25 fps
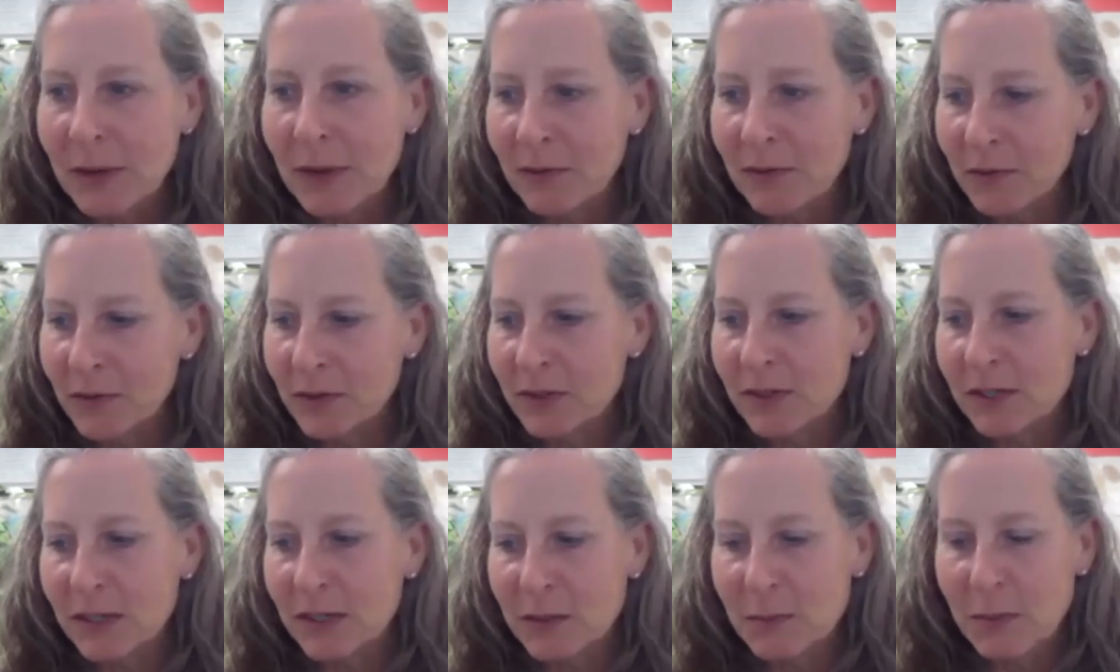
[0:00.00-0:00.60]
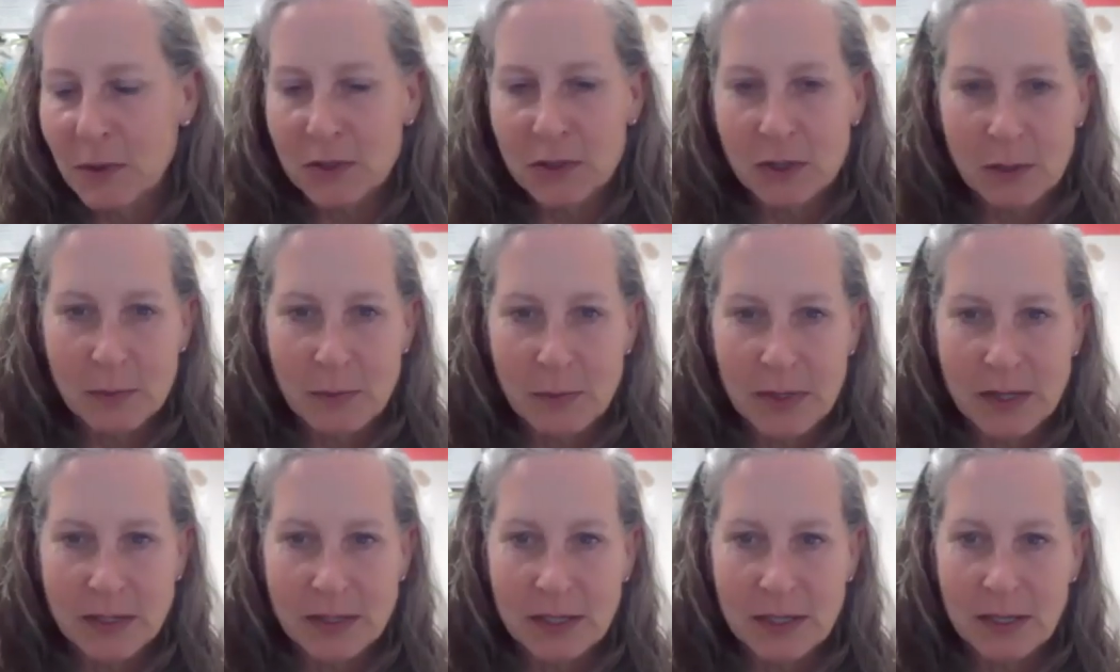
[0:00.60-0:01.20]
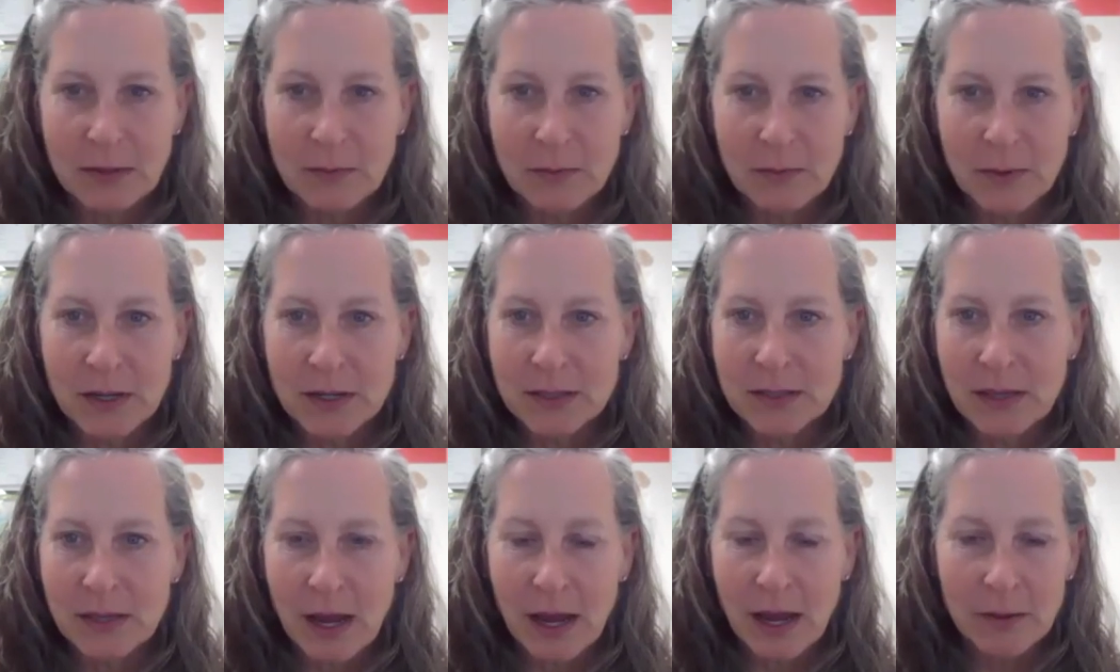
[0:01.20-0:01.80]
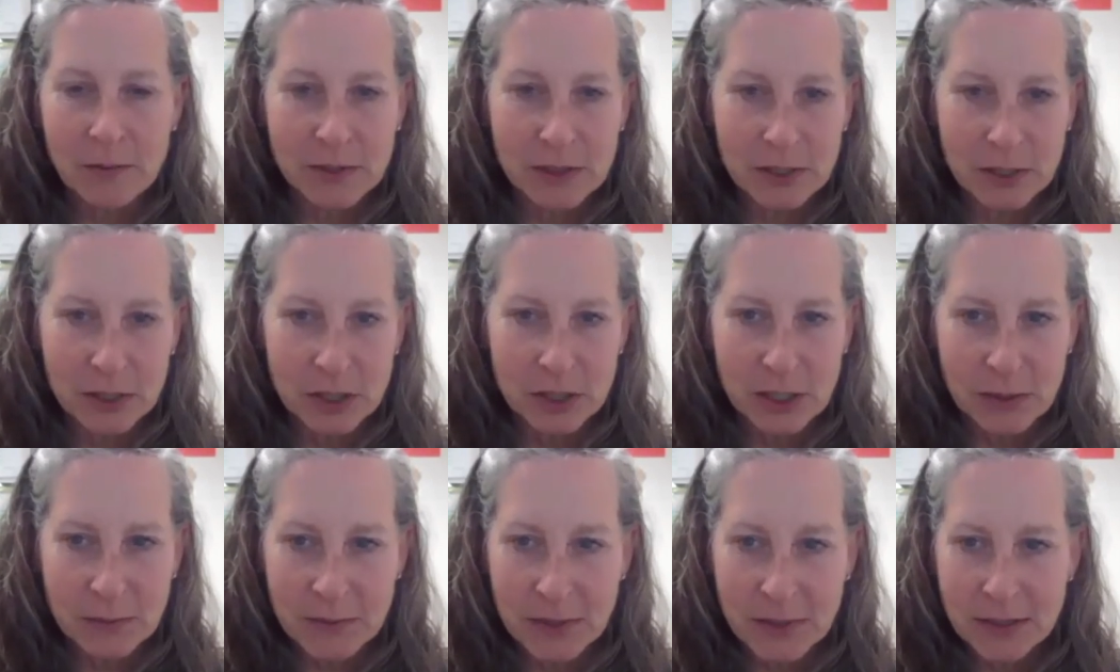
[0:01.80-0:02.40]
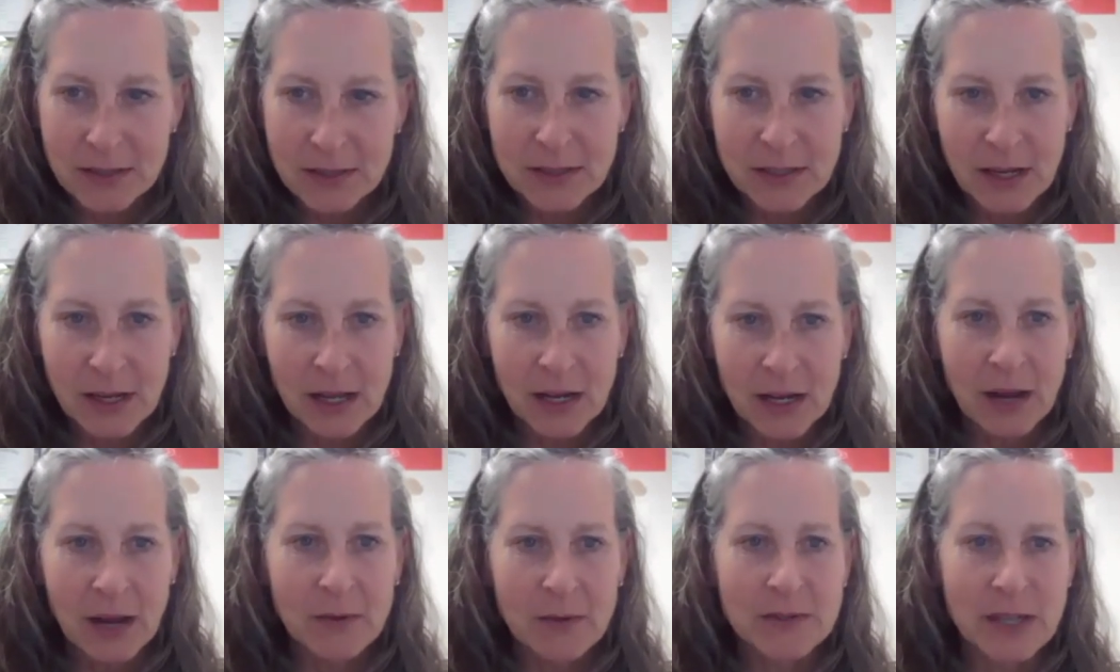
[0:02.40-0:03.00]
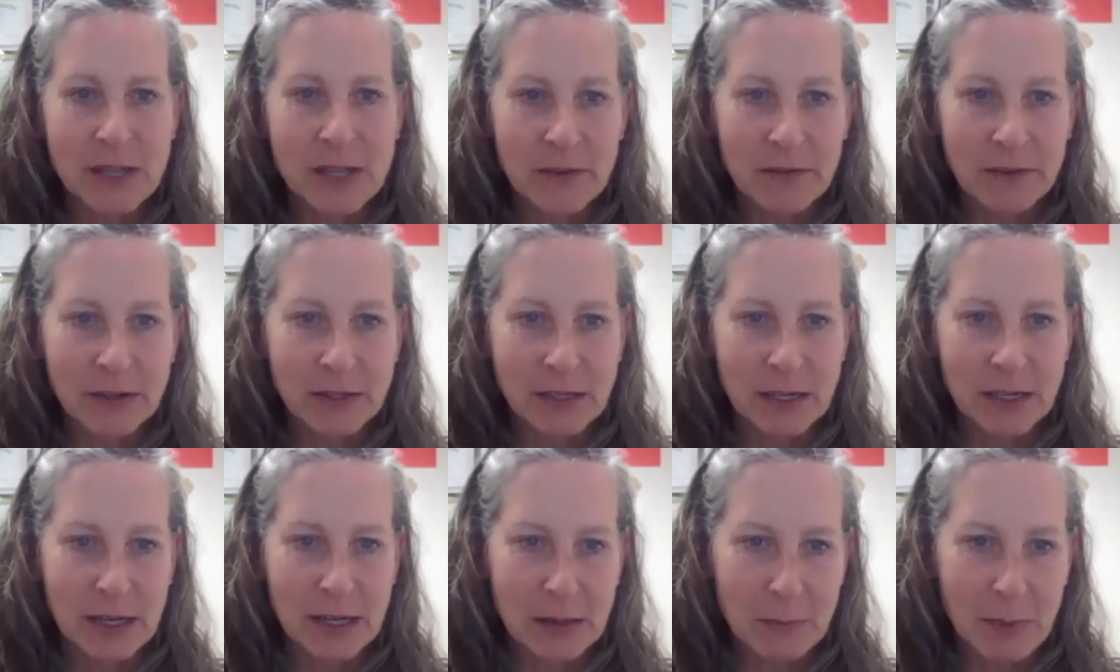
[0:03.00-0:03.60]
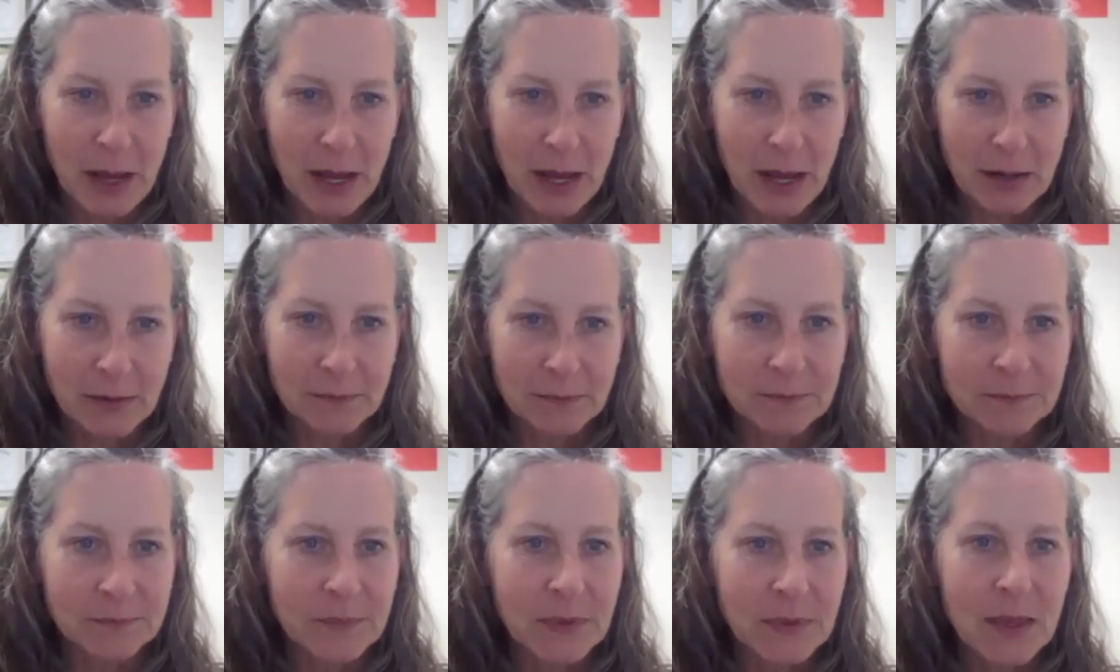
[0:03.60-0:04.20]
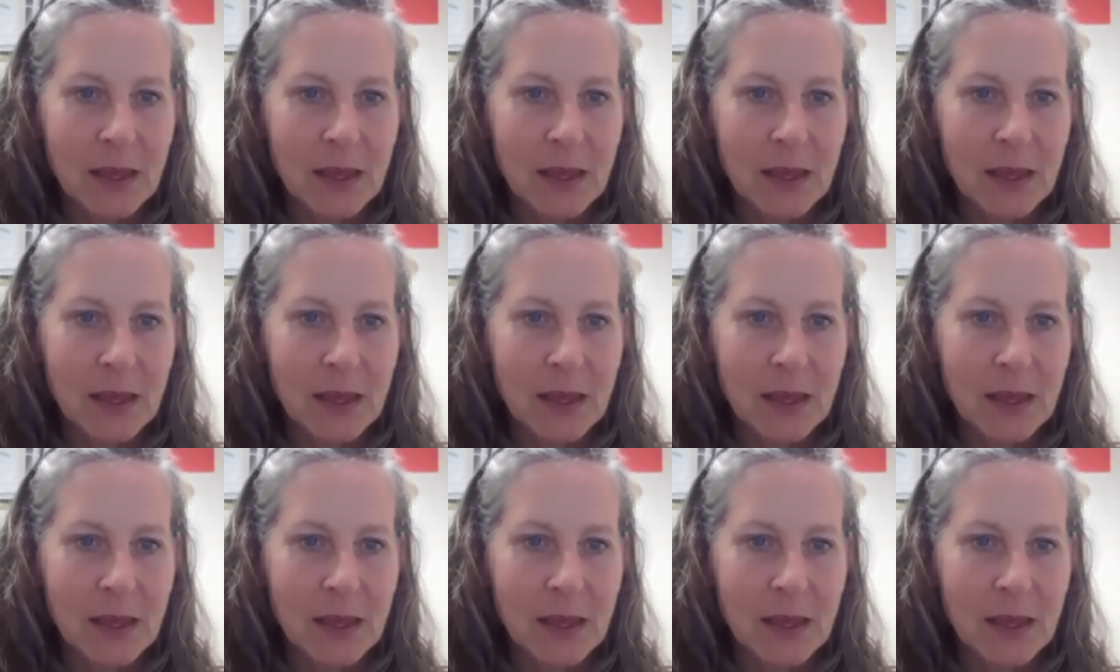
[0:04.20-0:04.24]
first exposure to PT was I was a gymnast and I was having knee pain.